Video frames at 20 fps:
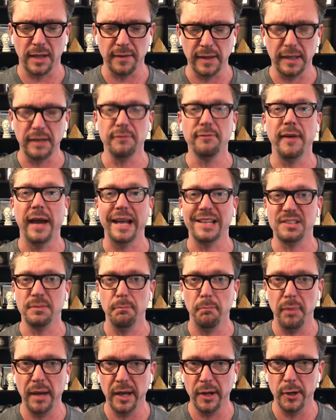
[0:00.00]
I think fat's
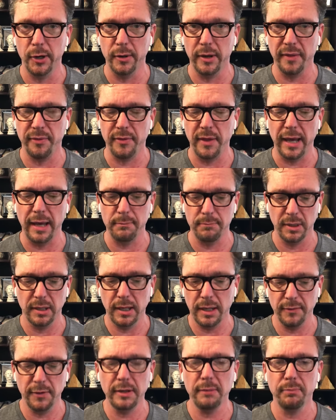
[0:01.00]
better at that,
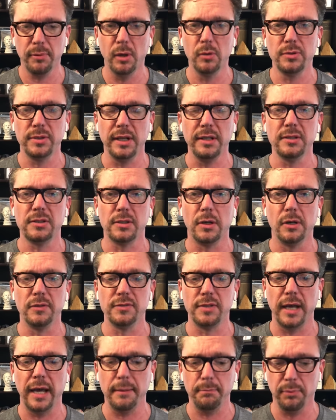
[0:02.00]
but I think protein
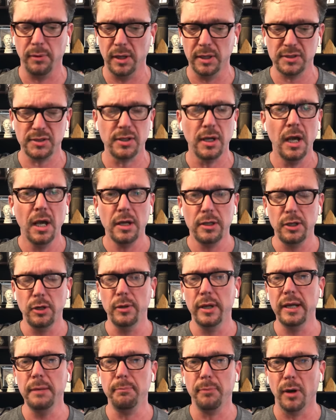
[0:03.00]
serves that. Plus,
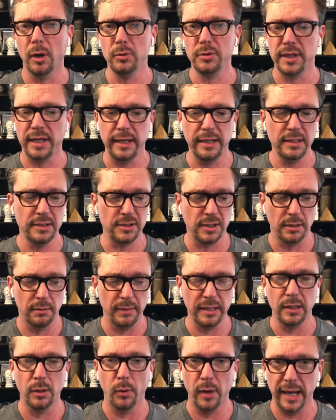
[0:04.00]
you need proteins and
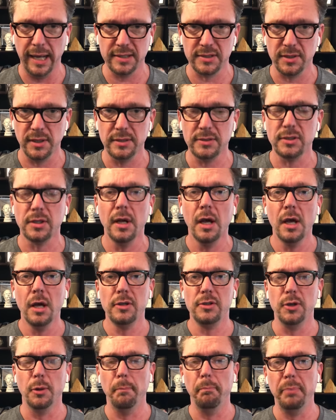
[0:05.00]
amino acids
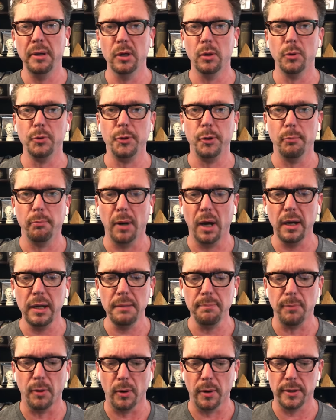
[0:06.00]
to build your
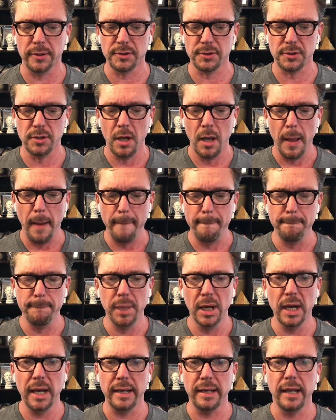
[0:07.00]
body parts.
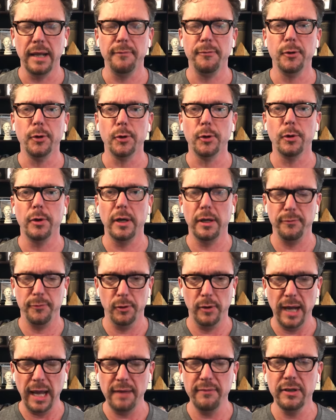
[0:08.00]
But if you're if
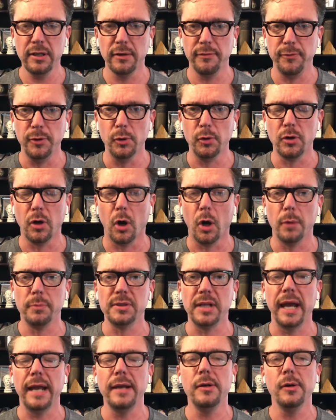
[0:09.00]
you're having a few
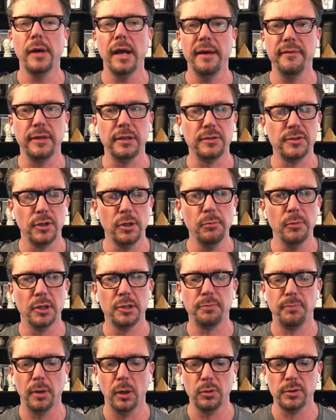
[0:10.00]
carbs and you're having too
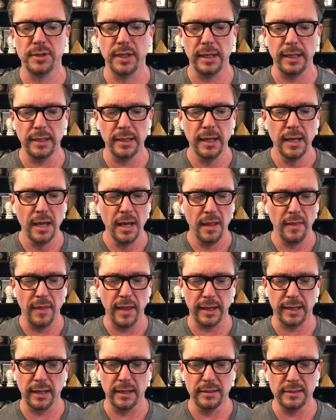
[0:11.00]
much protein,
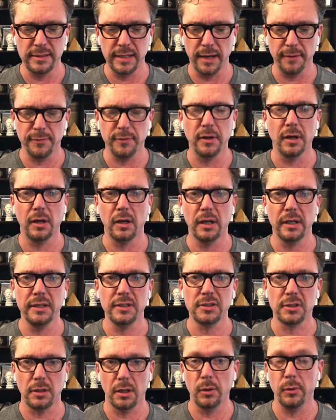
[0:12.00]
that can
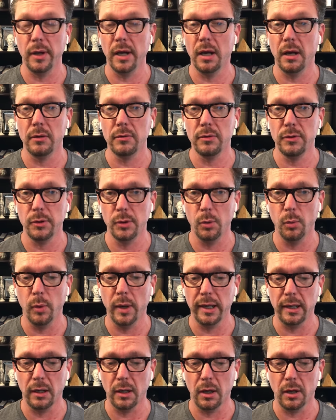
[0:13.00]
definitely slow down your
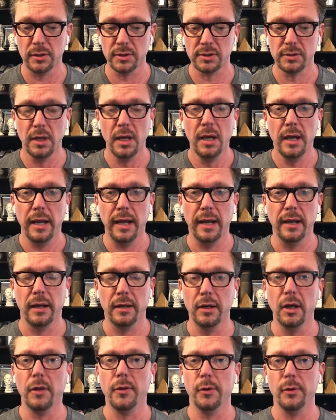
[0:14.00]
weight loss. And
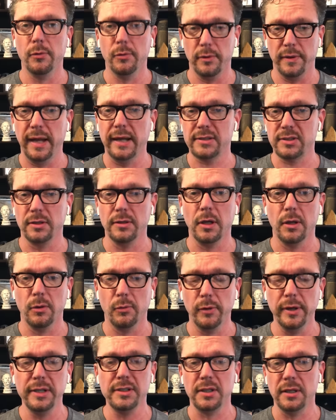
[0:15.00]
another that's
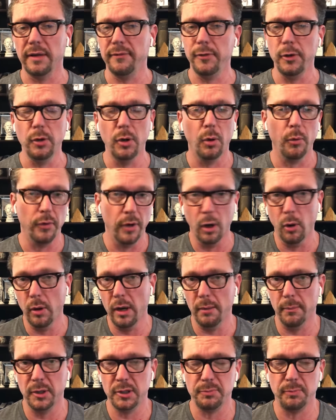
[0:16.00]
another reason, if you don't know
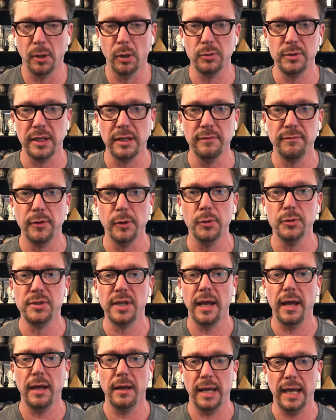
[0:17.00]
how much protein
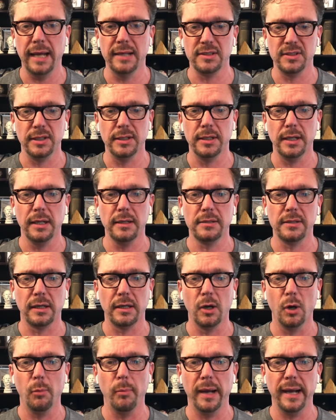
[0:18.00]
foods has in it, to
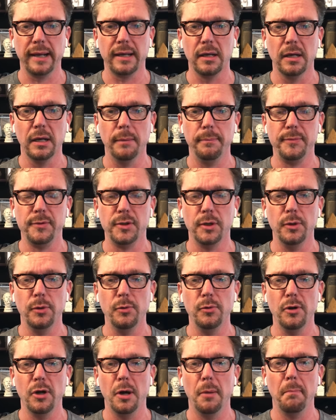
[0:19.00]
go back up to
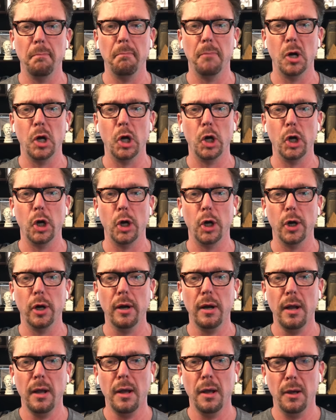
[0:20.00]

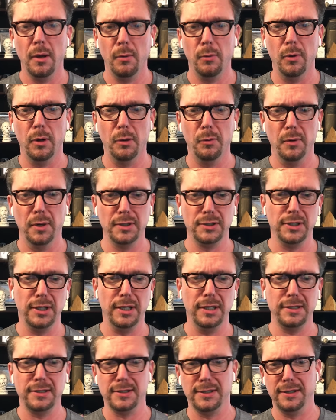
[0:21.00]
number, what was
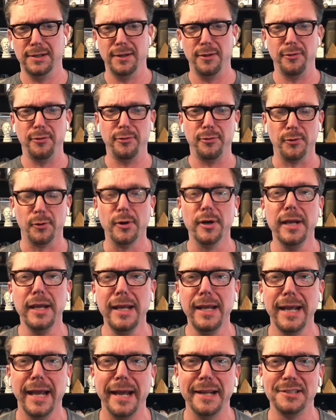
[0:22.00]
it,
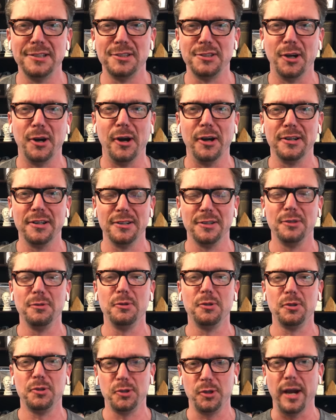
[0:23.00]
three, and start
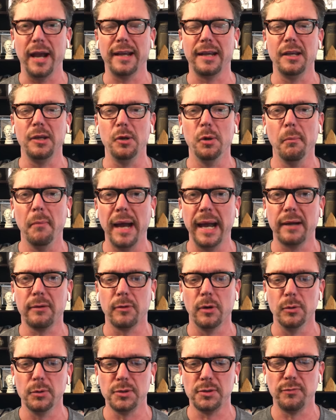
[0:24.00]
tracking your
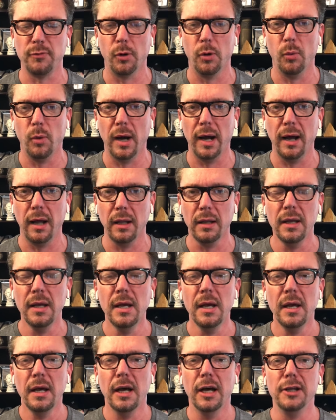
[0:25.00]
macros for a while
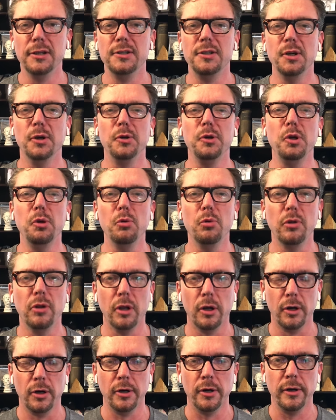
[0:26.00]
until you
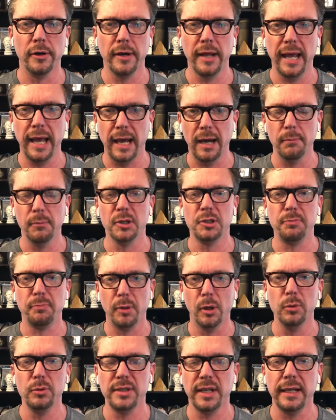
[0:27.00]
learn how much
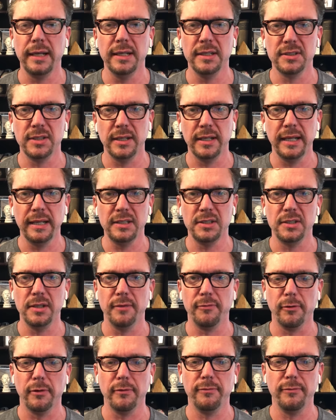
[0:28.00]
protein is in each
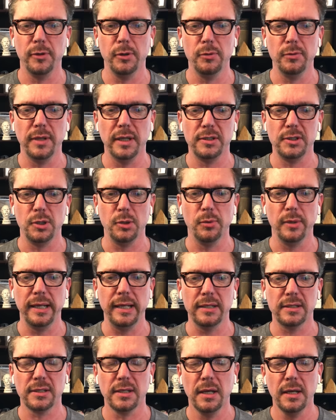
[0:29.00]
different food that you
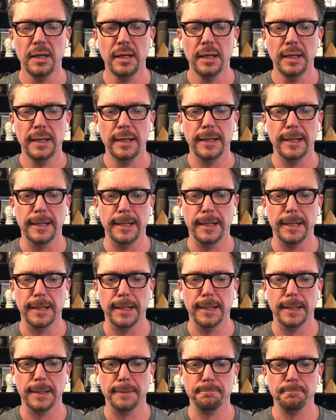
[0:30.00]
eat.
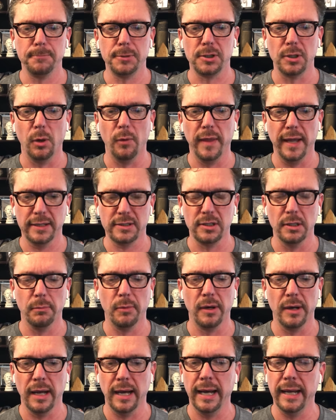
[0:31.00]
Um, so that's
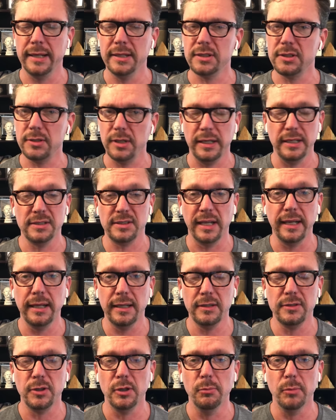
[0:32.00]
number nine, is, is
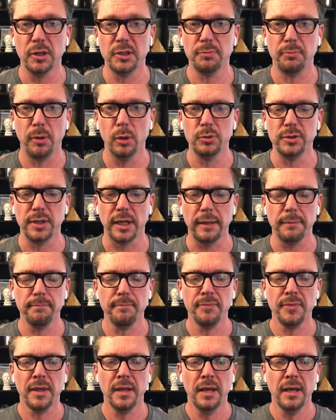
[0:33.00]
eating too much protein.